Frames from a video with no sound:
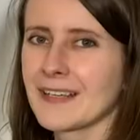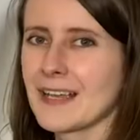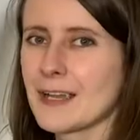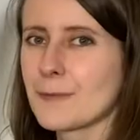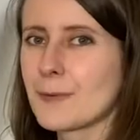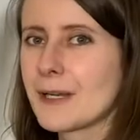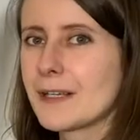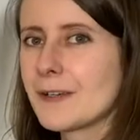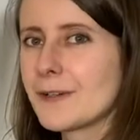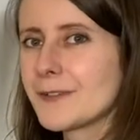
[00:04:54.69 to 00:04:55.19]

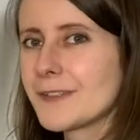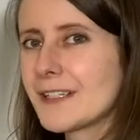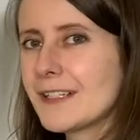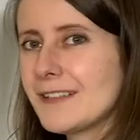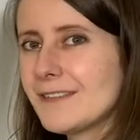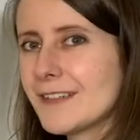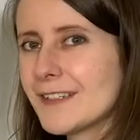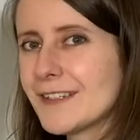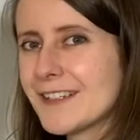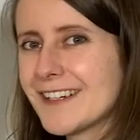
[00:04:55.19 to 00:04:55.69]
Well, on a
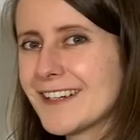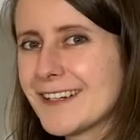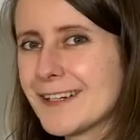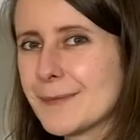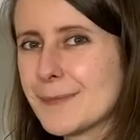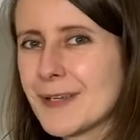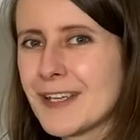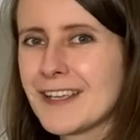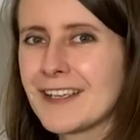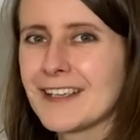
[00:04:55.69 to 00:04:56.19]
liver
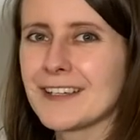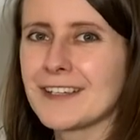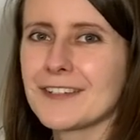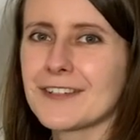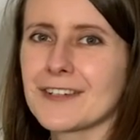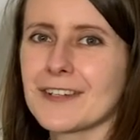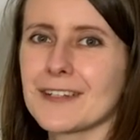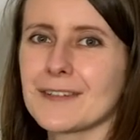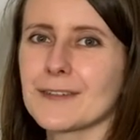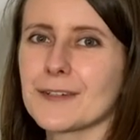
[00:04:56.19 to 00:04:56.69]
harp,
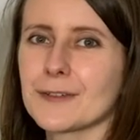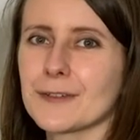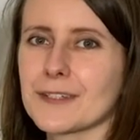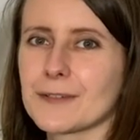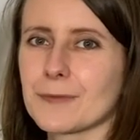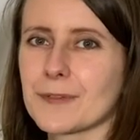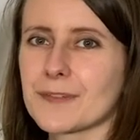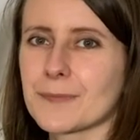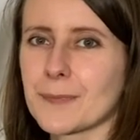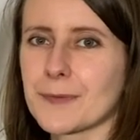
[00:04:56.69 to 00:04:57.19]
each liver is
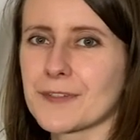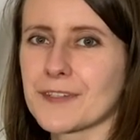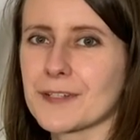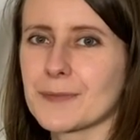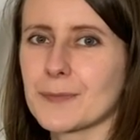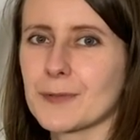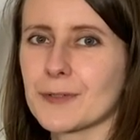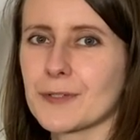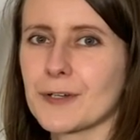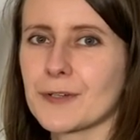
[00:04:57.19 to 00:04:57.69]

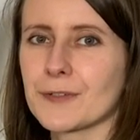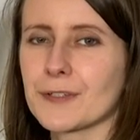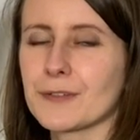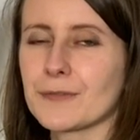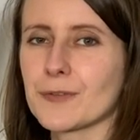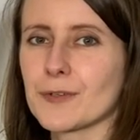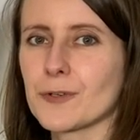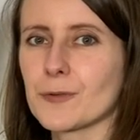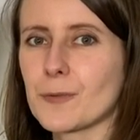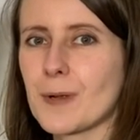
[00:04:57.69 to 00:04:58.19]
responsible only
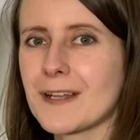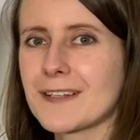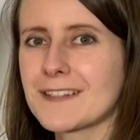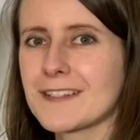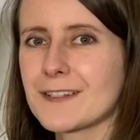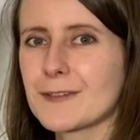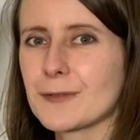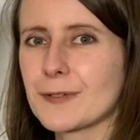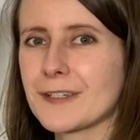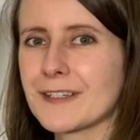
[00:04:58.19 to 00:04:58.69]
for one
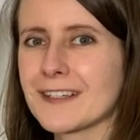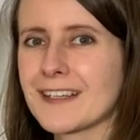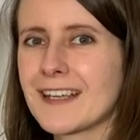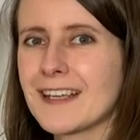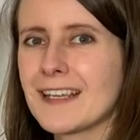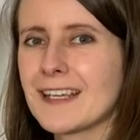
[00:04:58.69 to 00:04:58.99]
string.